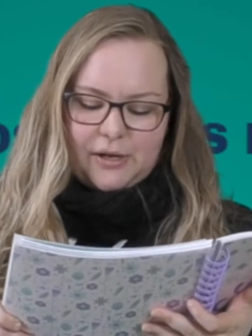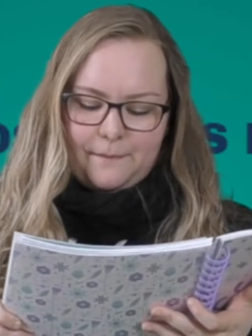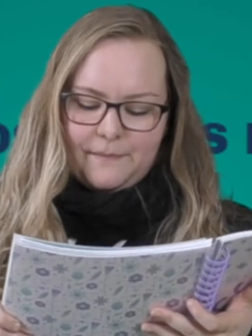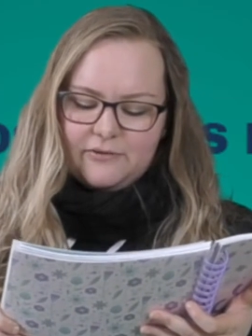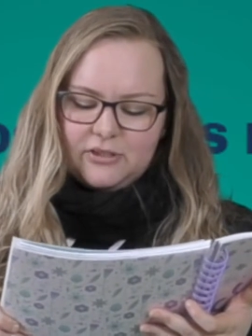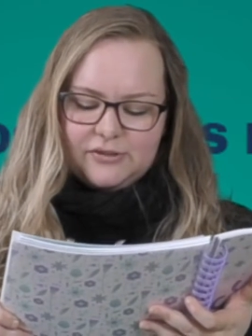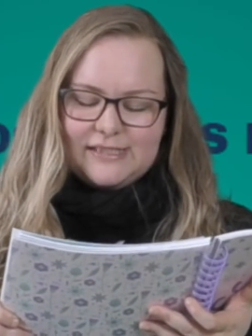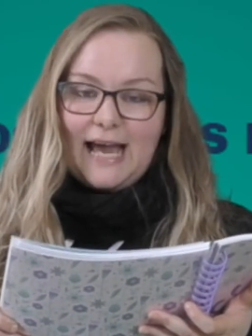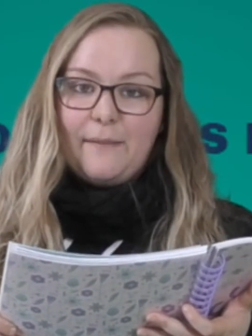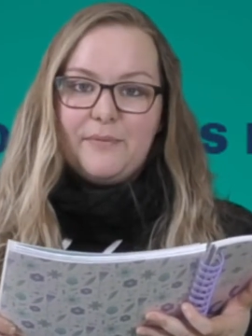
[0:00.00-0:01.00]
and
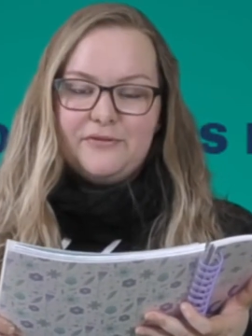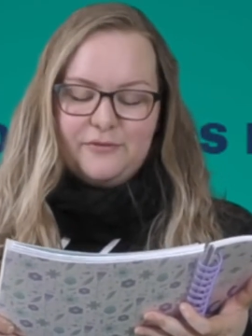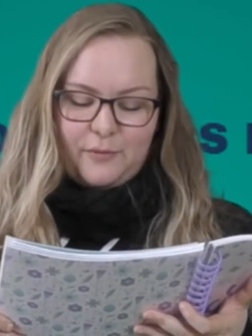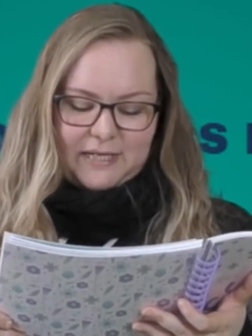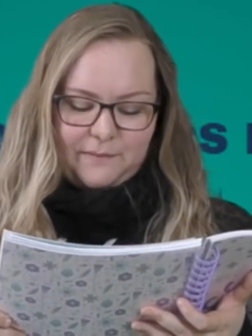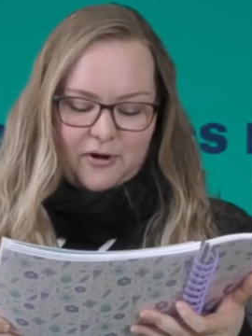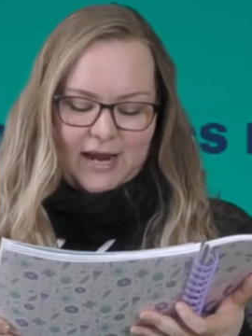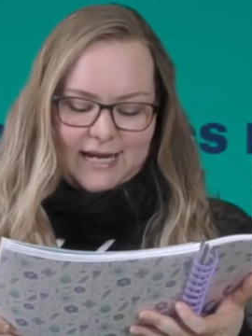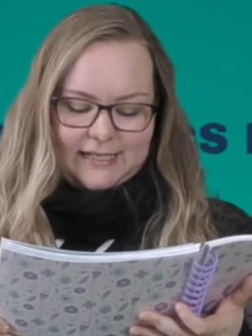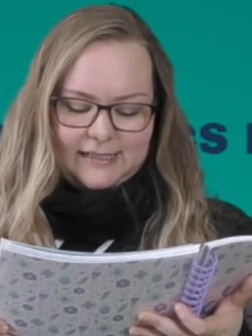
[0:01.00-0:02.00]
miracles happened when he
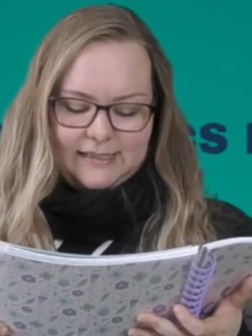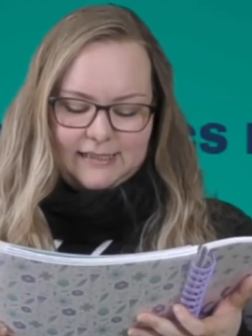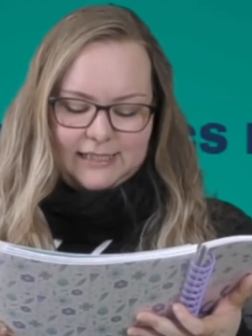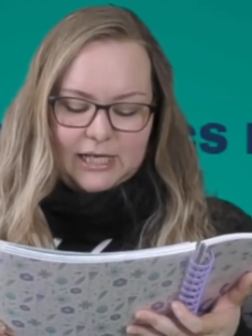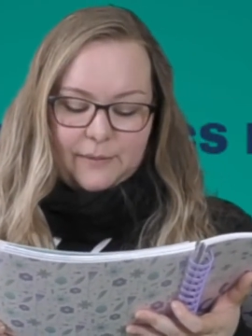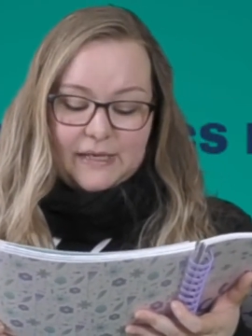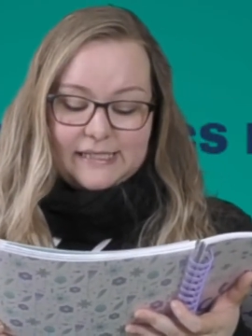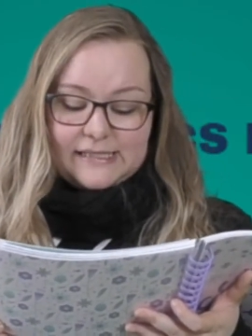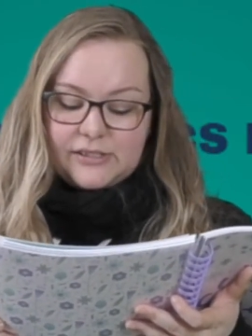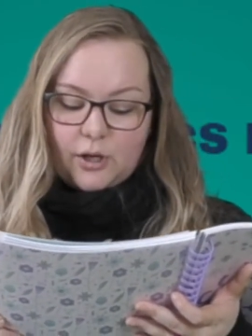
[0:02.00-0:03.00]
prayed.
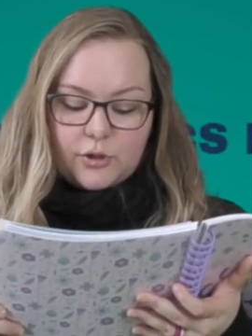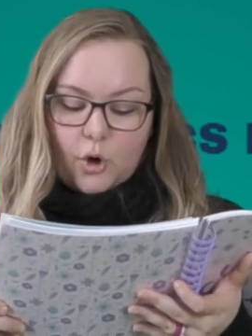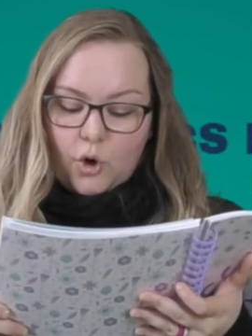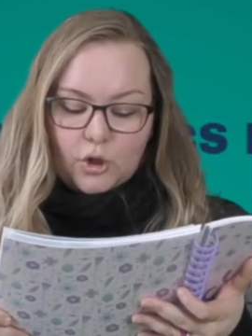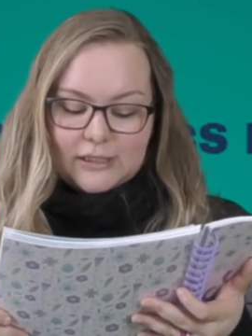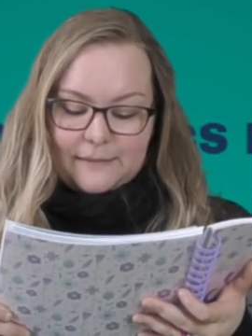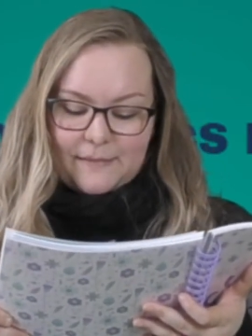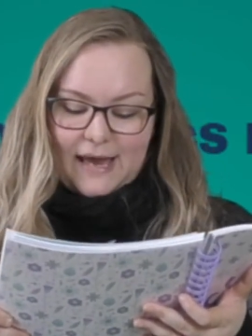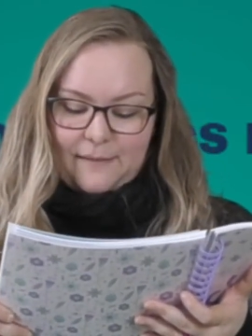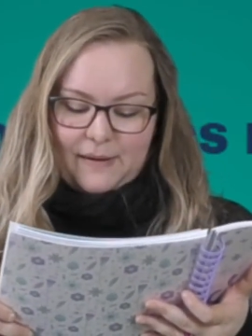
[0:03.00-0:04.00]
Peter told all he
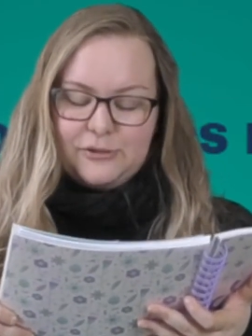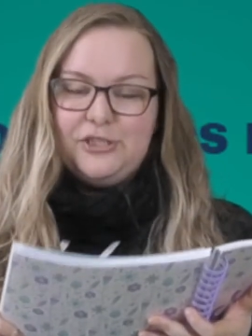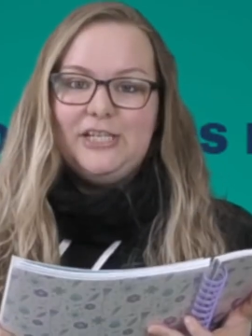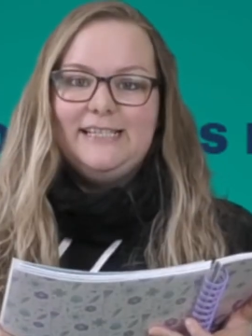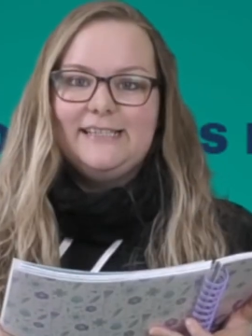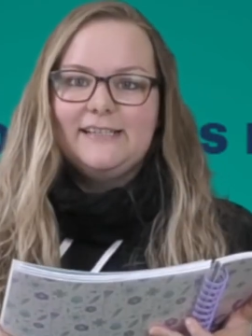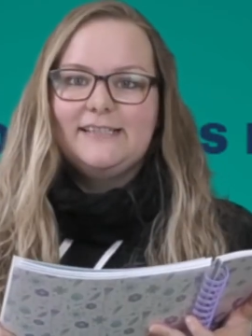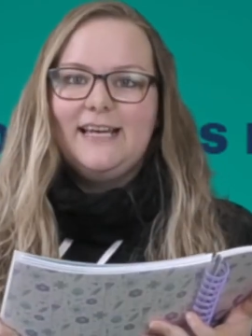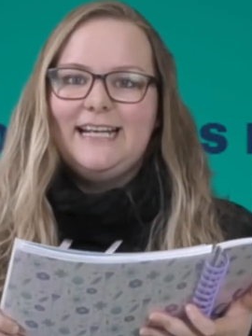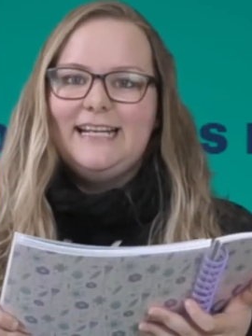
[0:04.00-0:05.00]
met about
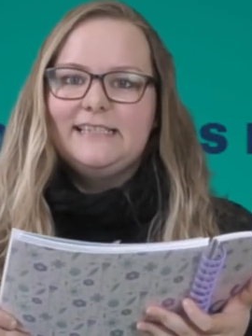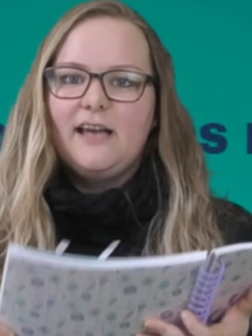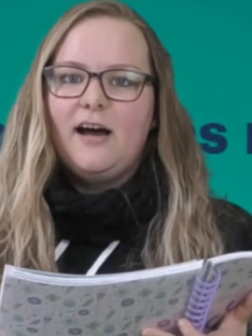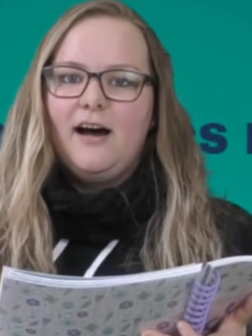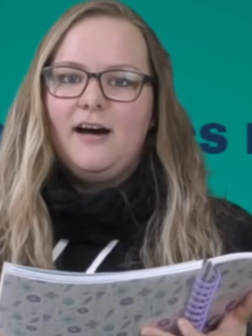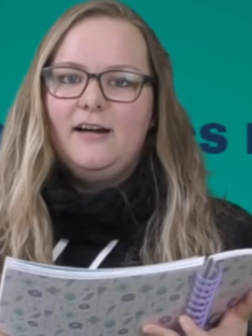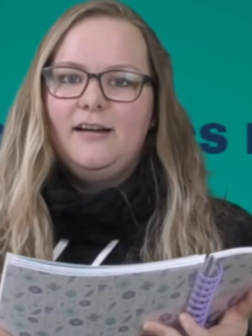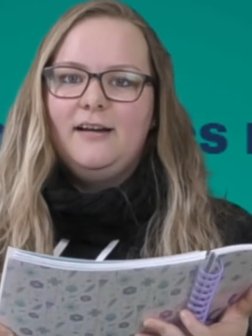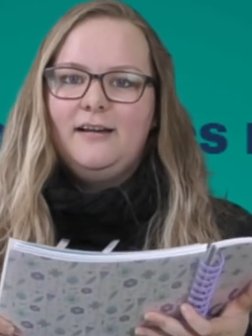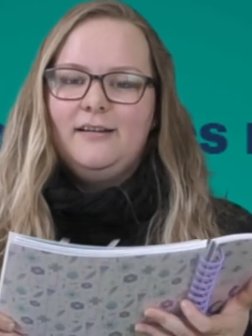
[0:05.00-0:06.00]
Jesus, and in his heart,
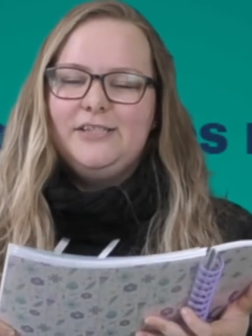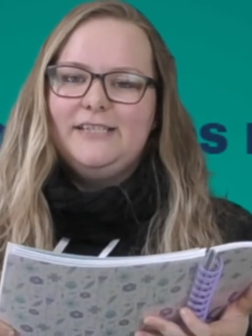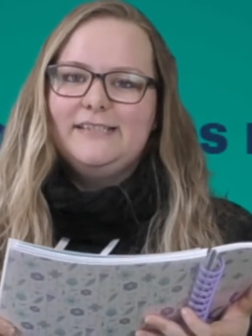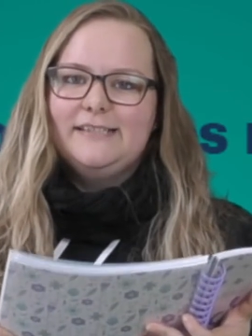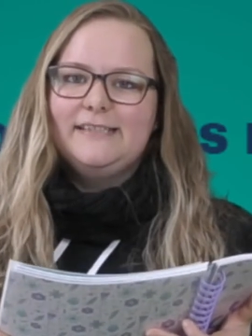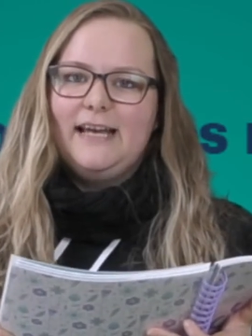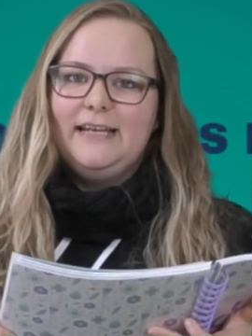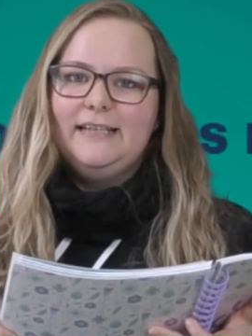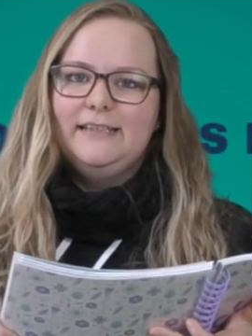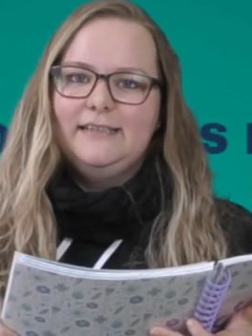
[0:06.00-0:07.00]
Jesus
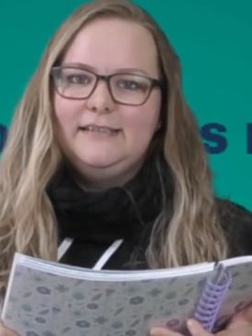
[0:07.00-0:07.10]
stayed.